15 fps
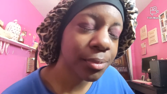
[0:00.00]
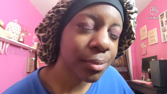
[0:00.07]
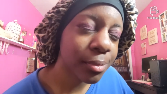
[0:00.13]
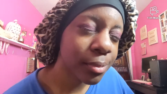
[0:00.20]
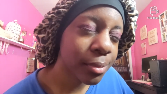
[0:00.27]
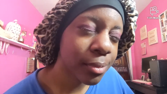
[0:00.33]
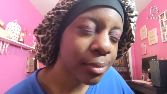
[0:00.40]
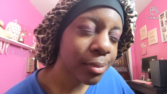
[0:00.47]

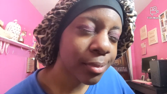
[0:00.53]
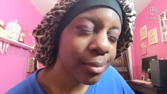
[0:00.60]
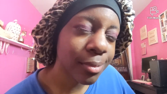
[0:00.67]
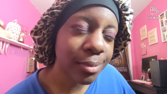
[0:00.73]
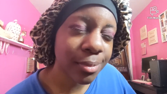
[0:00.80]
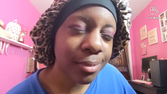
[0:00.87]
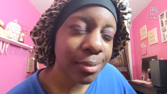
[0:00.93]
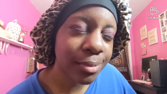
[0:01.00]

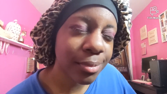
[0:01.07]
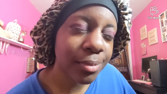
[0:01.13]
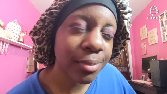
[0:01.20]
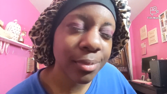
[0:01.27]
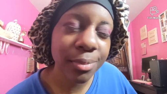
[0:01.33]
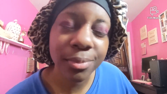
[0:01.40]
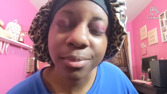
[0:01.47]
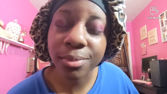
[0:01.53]

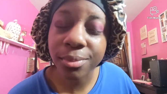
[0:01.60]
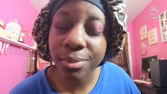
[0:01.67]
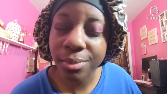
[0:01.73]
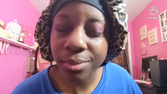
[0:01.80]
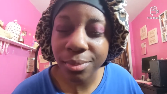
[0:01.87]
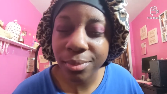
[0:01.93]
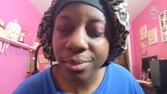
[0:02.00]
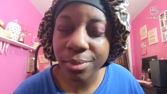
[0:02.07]

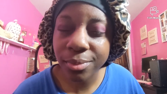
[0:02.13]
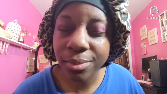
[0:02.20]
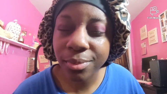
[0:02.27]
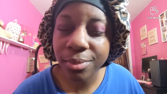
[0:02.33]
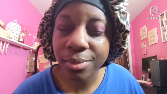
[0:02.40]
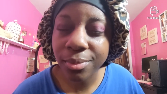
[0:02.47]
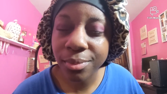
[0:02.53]
Nothing is said.